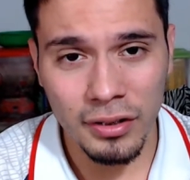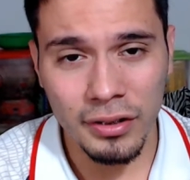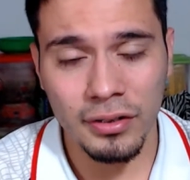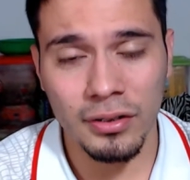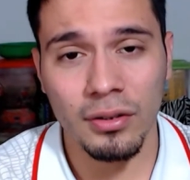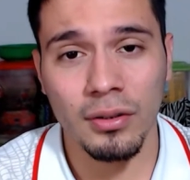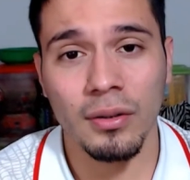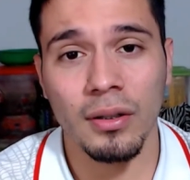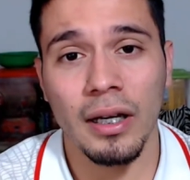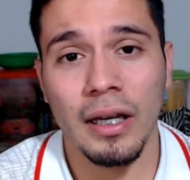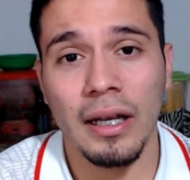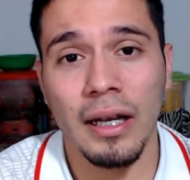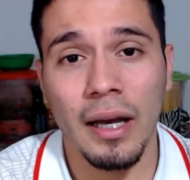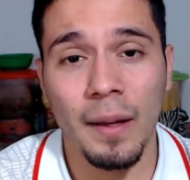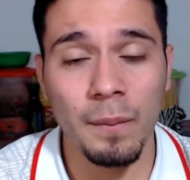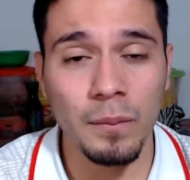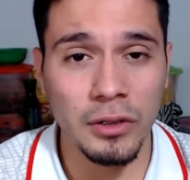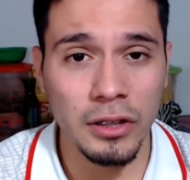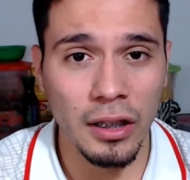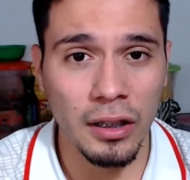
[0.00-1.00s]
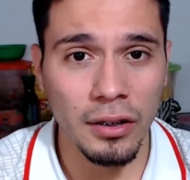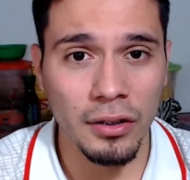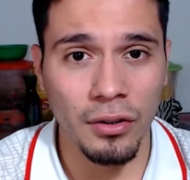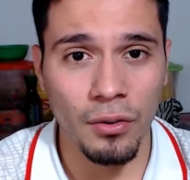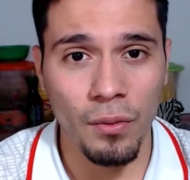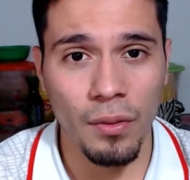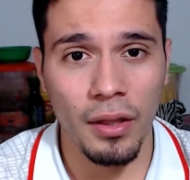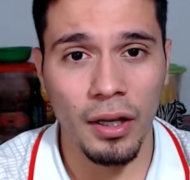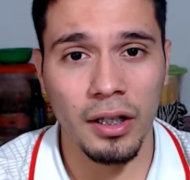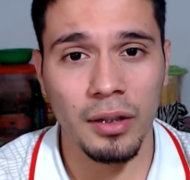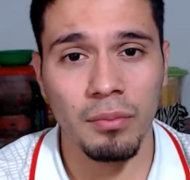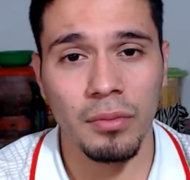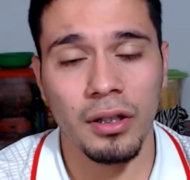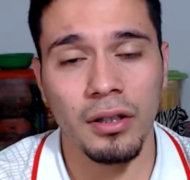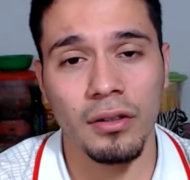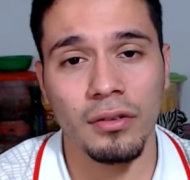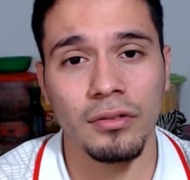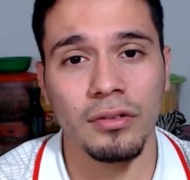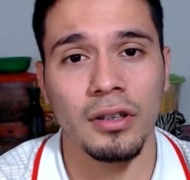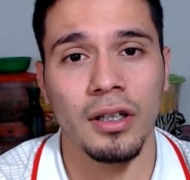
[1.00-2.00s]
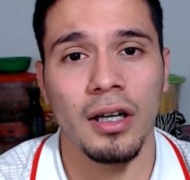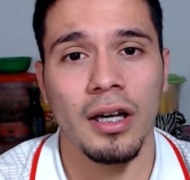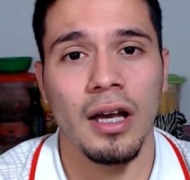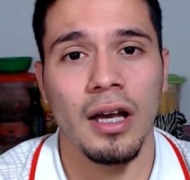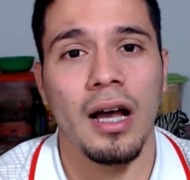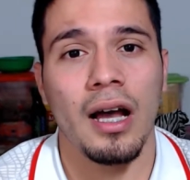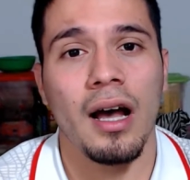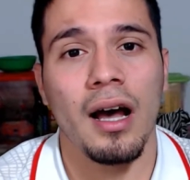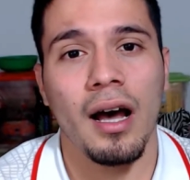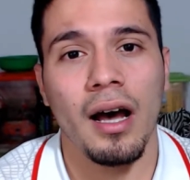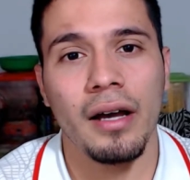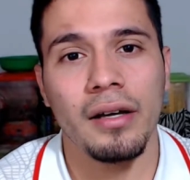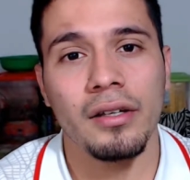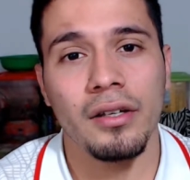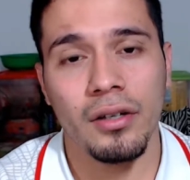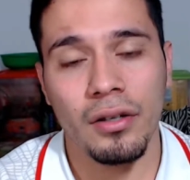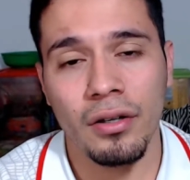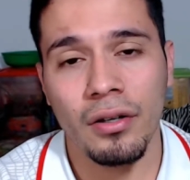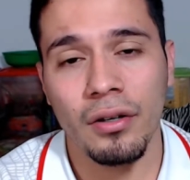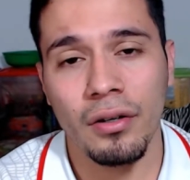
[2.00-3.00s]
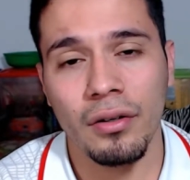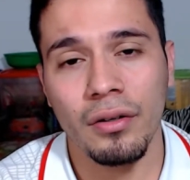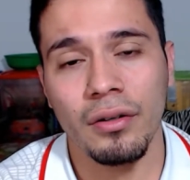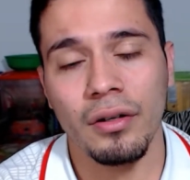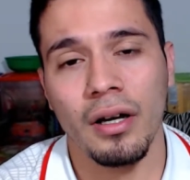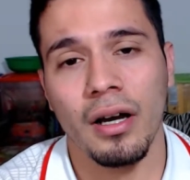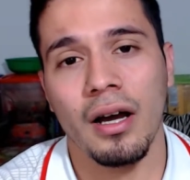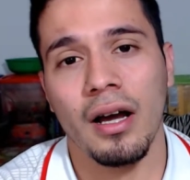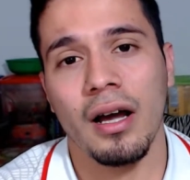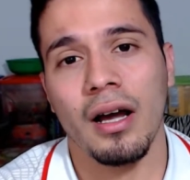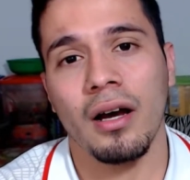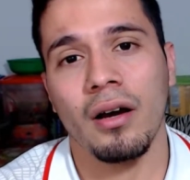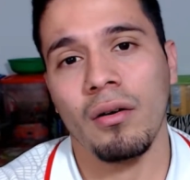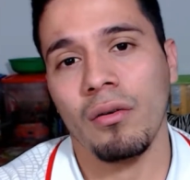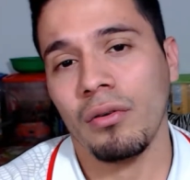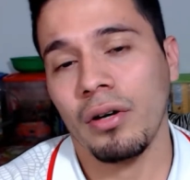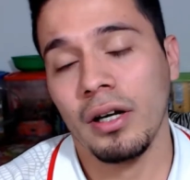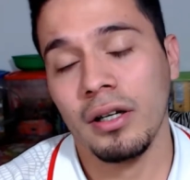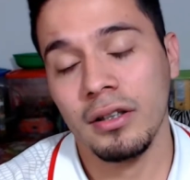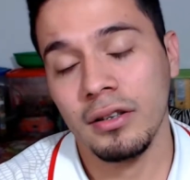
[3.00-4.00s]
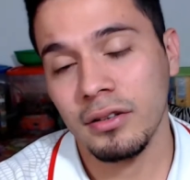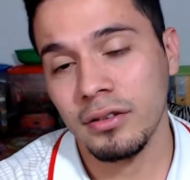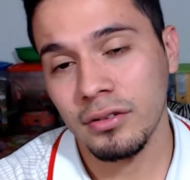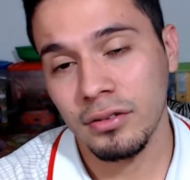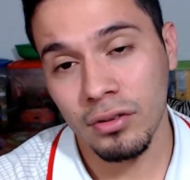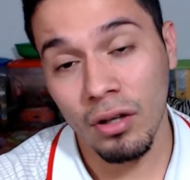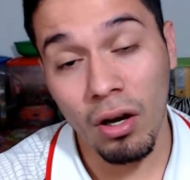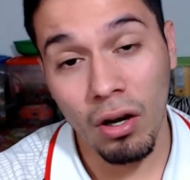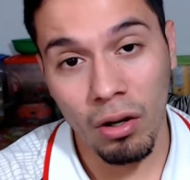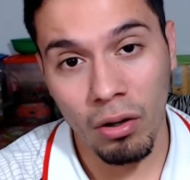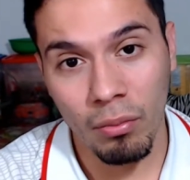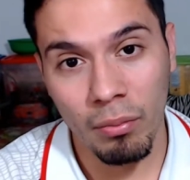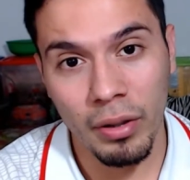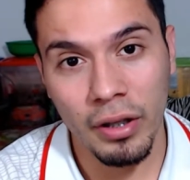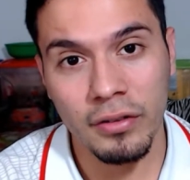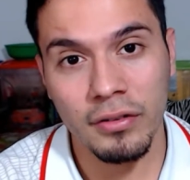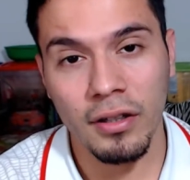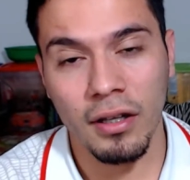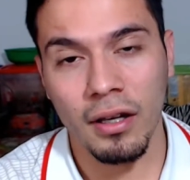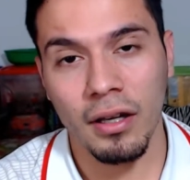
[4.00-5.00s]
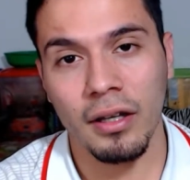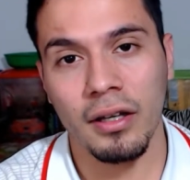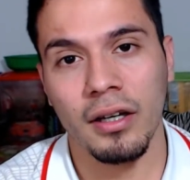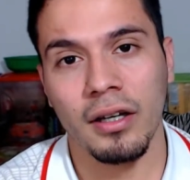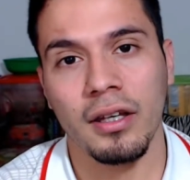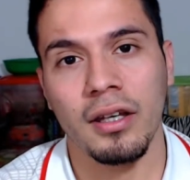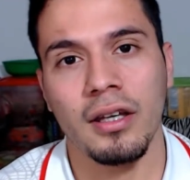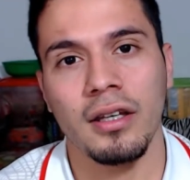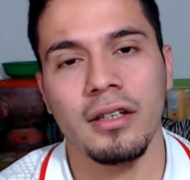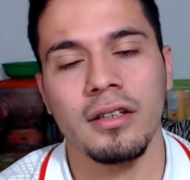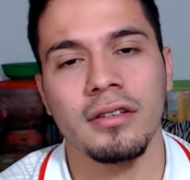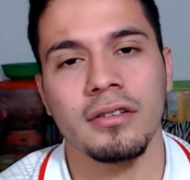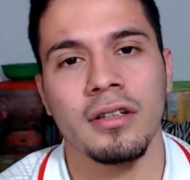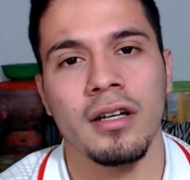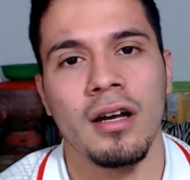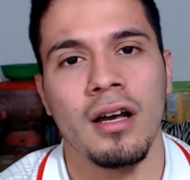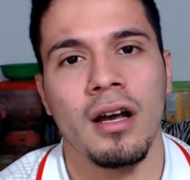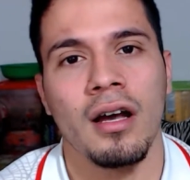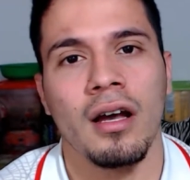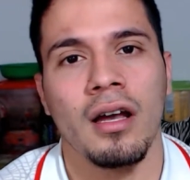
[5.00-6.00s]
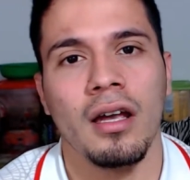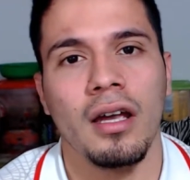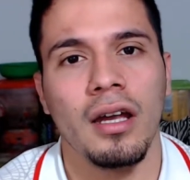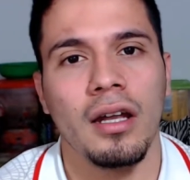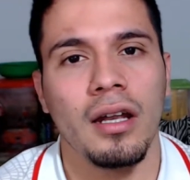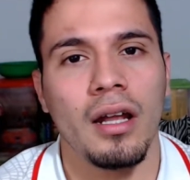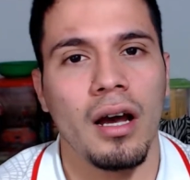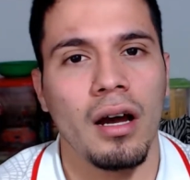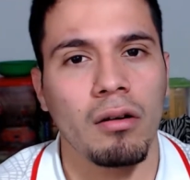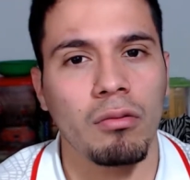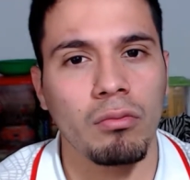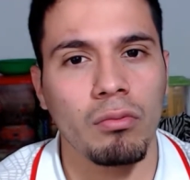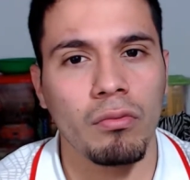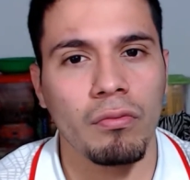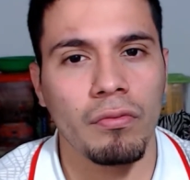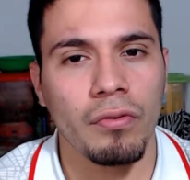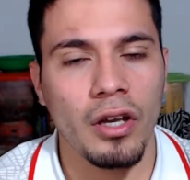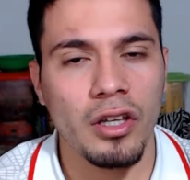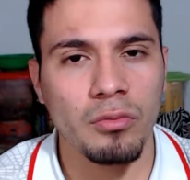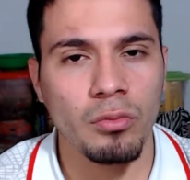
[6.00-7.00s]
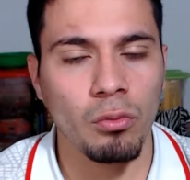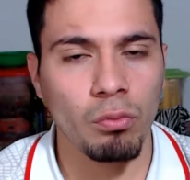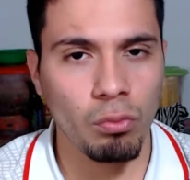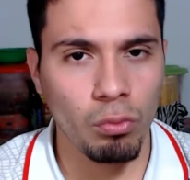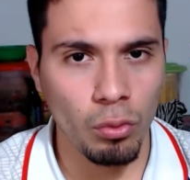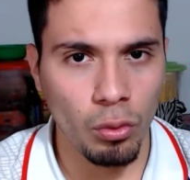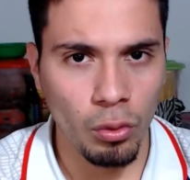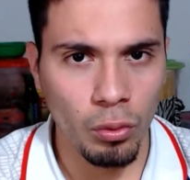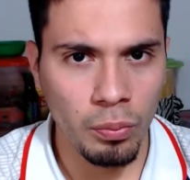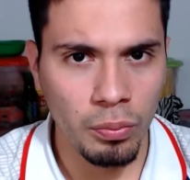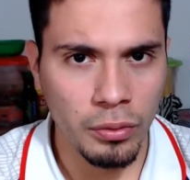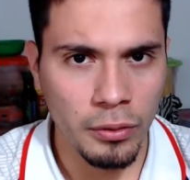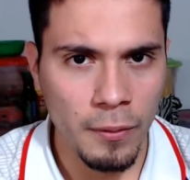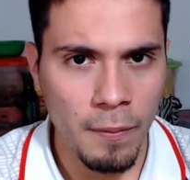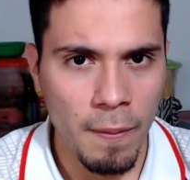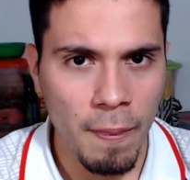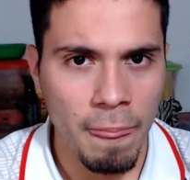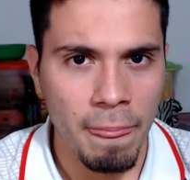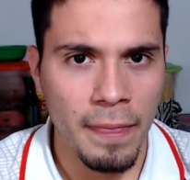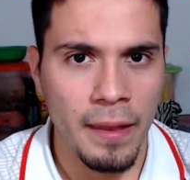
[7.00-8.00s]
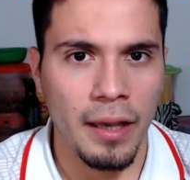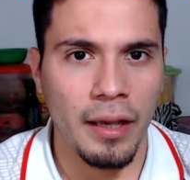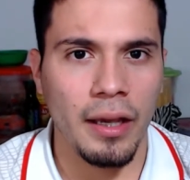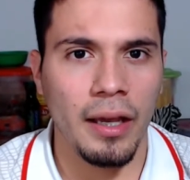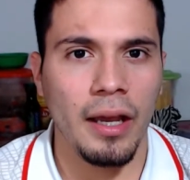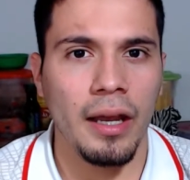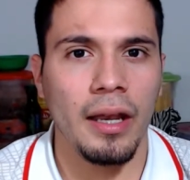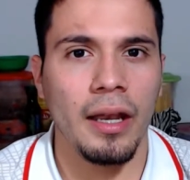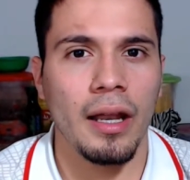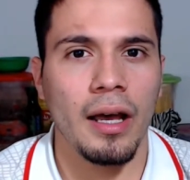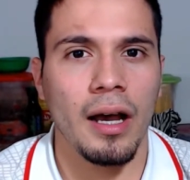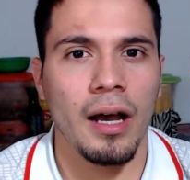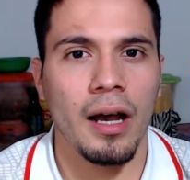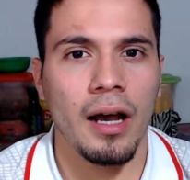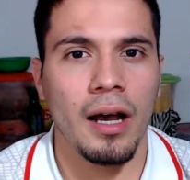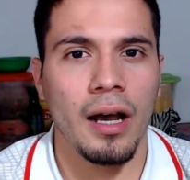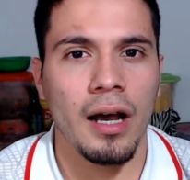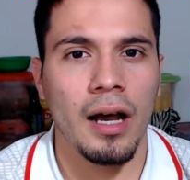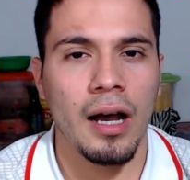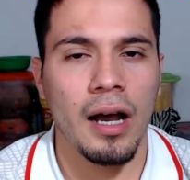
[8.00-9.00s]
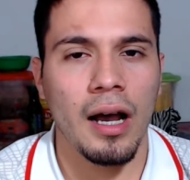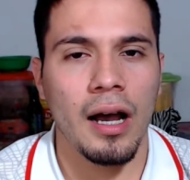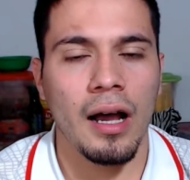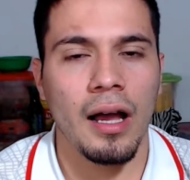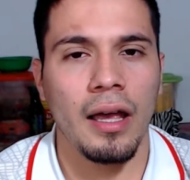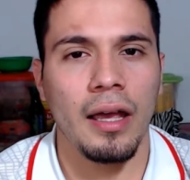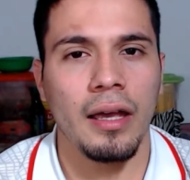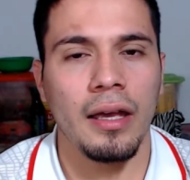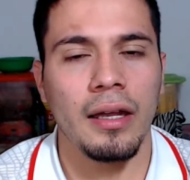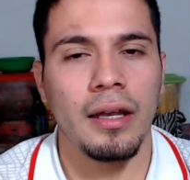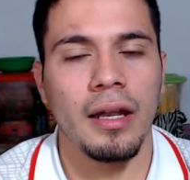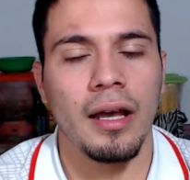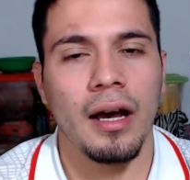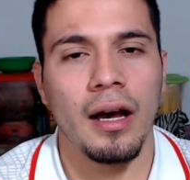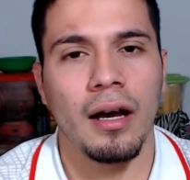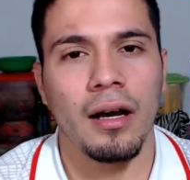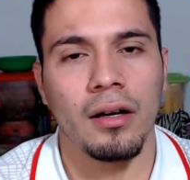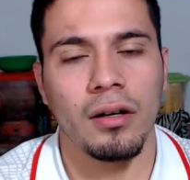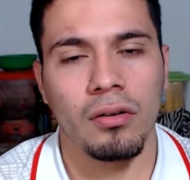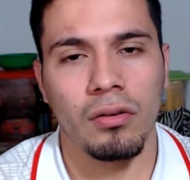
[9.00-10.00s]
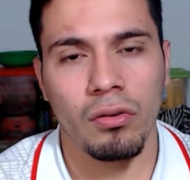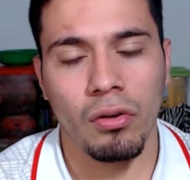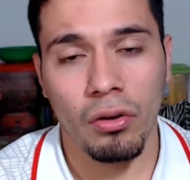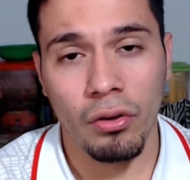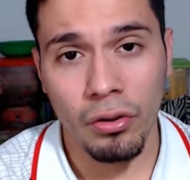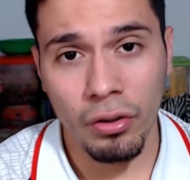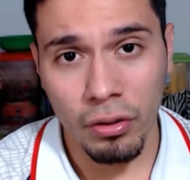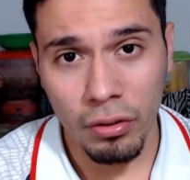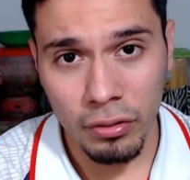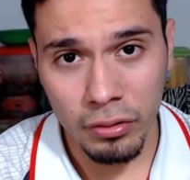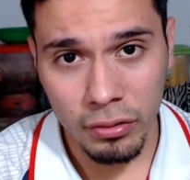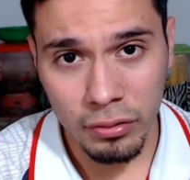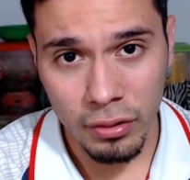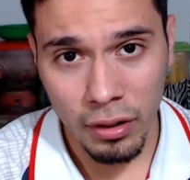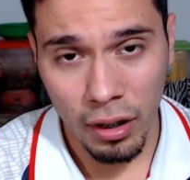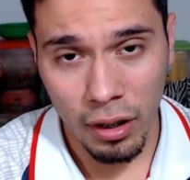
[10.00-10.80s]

So, and I'm telling you that because I heard or I saw basically a case in a Facebook group, in a girl